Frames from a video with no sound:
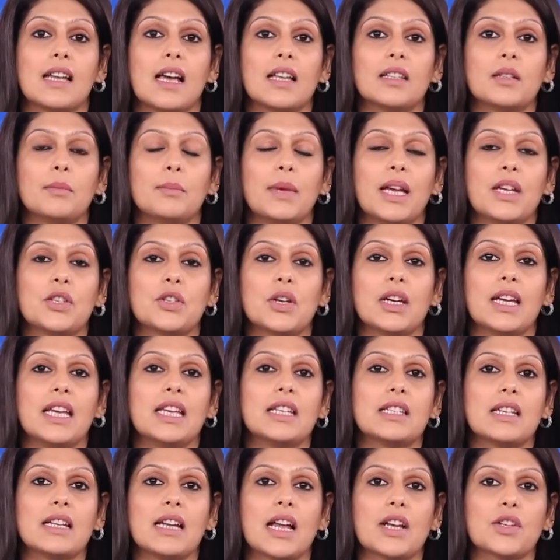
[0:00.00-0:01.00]
another major
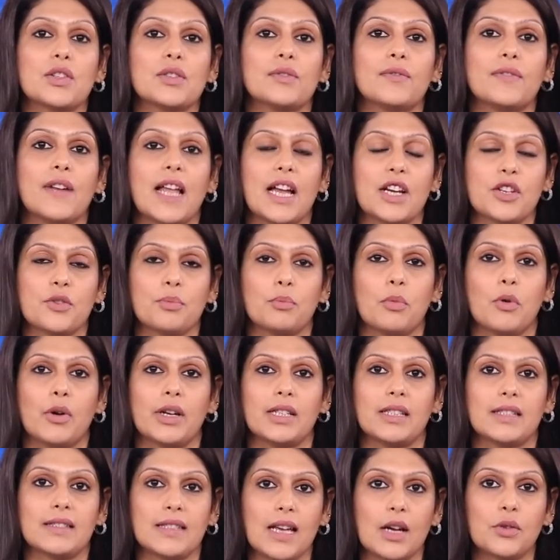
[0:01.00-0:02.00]
international
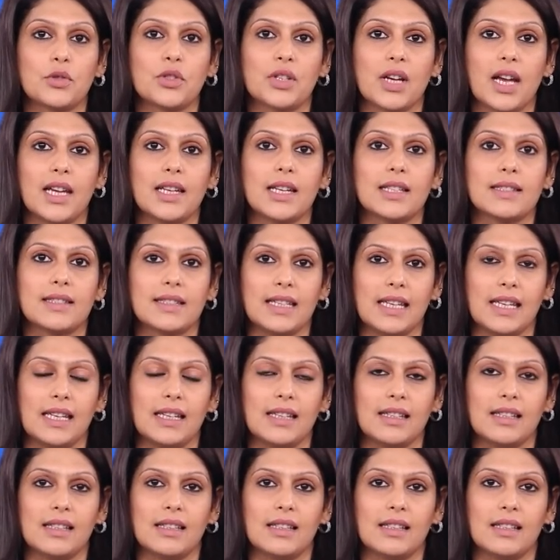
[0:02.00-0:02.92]
flashpoint, the South China Sea.